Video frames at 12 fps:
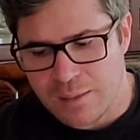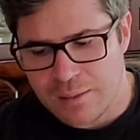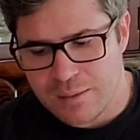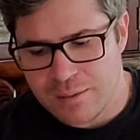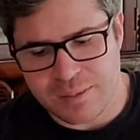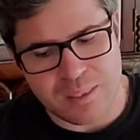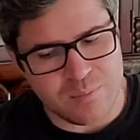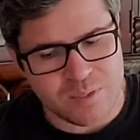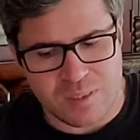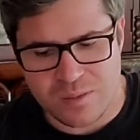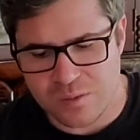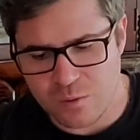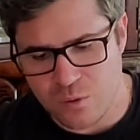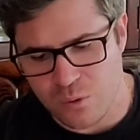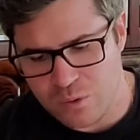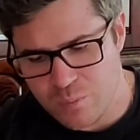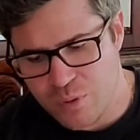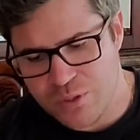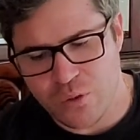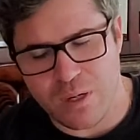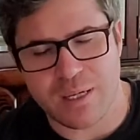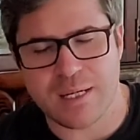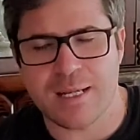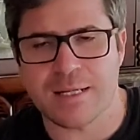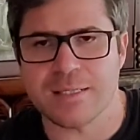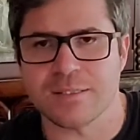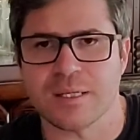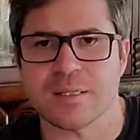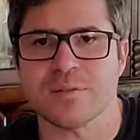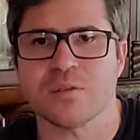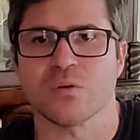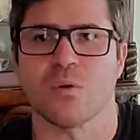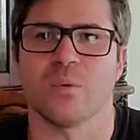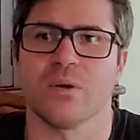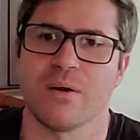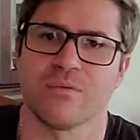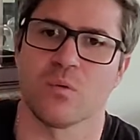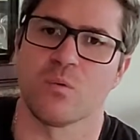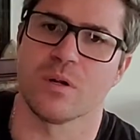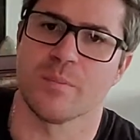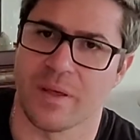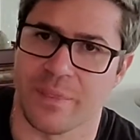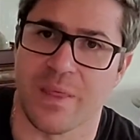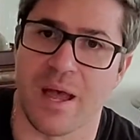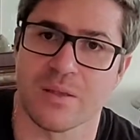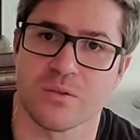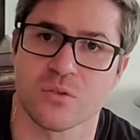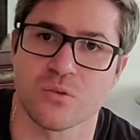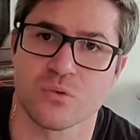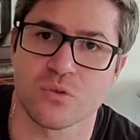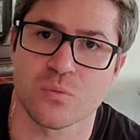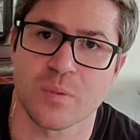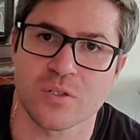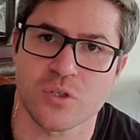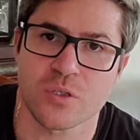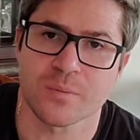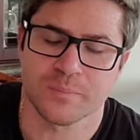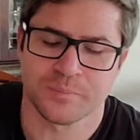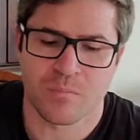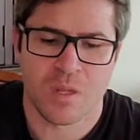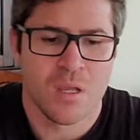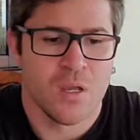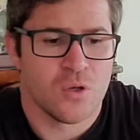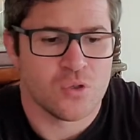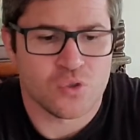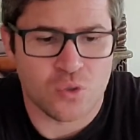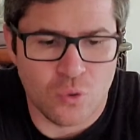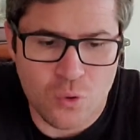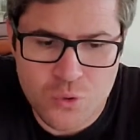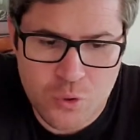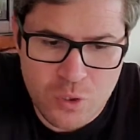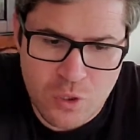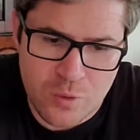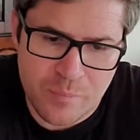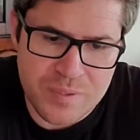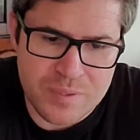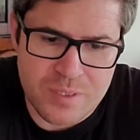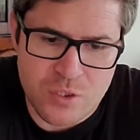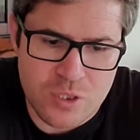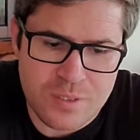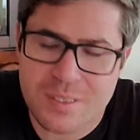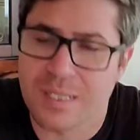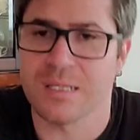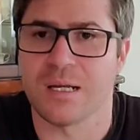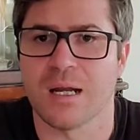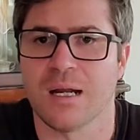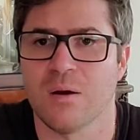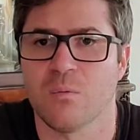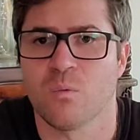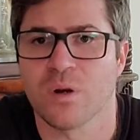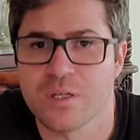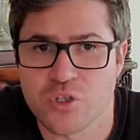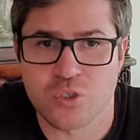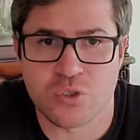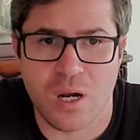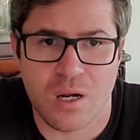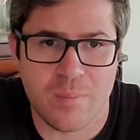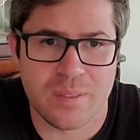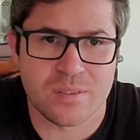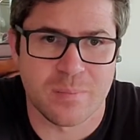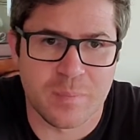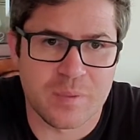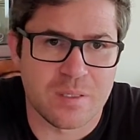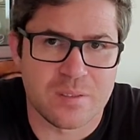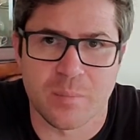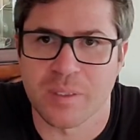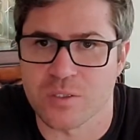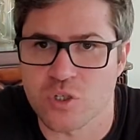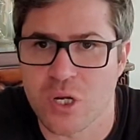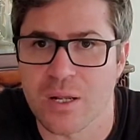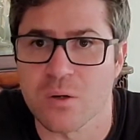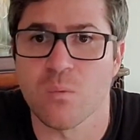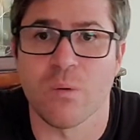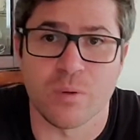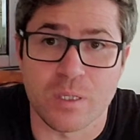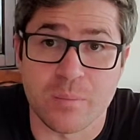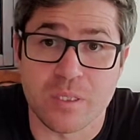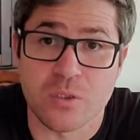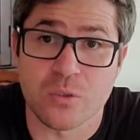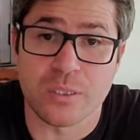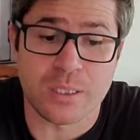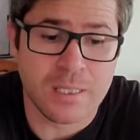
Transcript: CMC still holding pretty strong at 90 cents, so we don't have to worry about that too much. So those are the current positions, and we're going to just talk about some updates about the channel, what we're going to be doing.